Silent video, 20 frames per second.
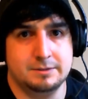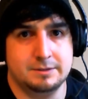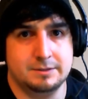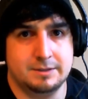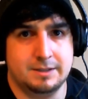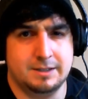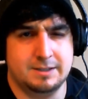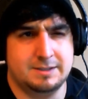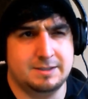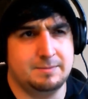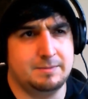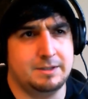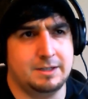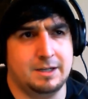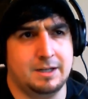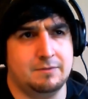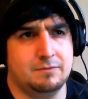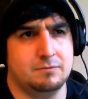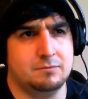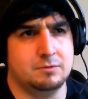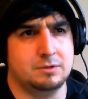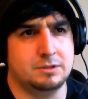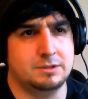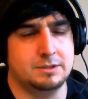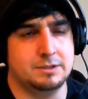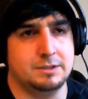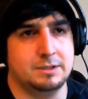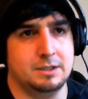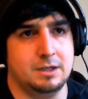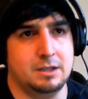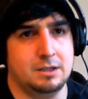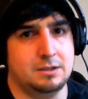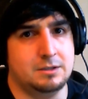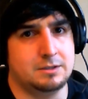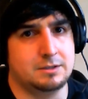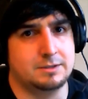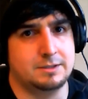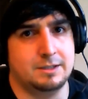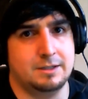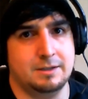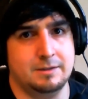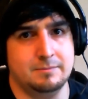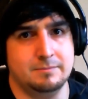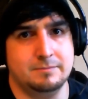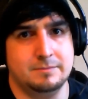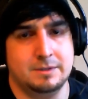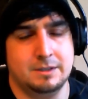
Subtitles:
That's something I haven't worked on in a long time,